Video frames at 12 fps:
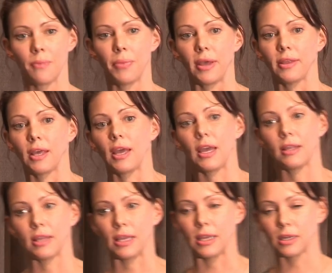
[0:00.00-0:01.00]
that
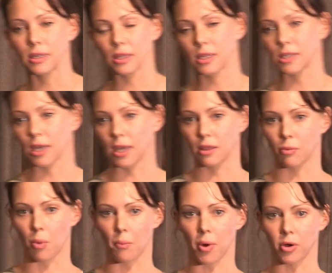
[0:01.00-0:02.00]
at the end of the day,
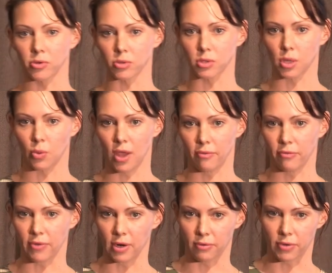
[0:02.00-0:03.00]
the proposals that we have in
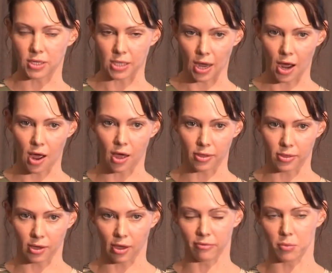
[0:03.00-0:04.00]
front of us are
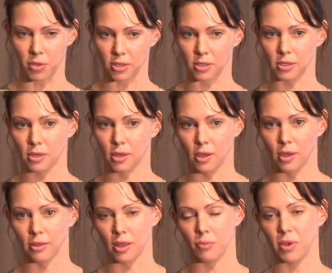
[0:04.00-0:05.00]
the government's.
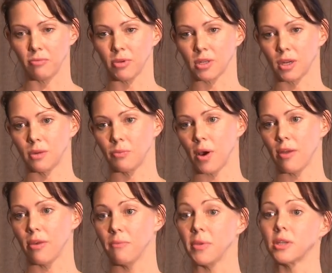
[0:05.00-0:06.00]
They've been written
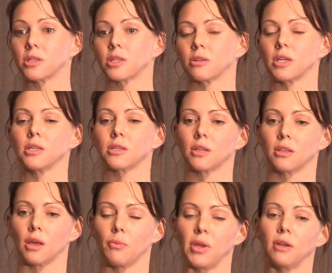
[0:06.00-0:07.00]
by the ministries,
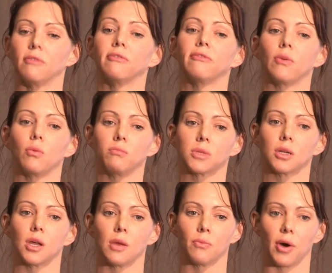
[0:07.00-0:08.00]
they've been informed
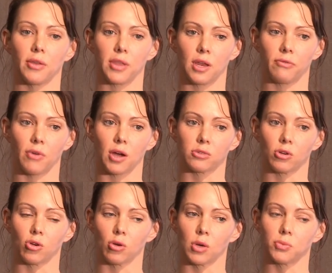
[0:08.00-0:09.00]
by the
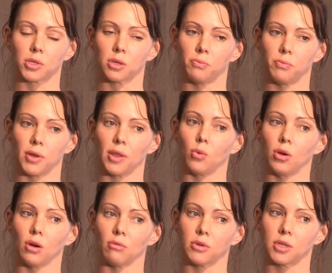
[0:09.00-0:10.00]
advisory groups, but they
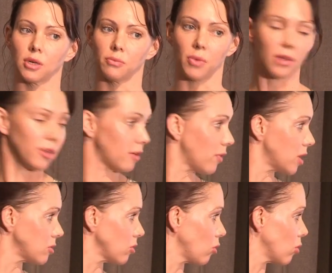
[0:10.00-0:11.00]
were not written by the
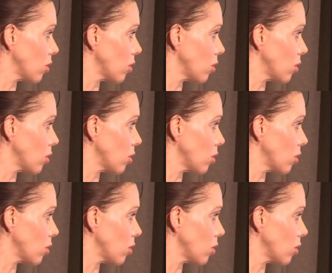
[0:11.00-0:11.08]
advisory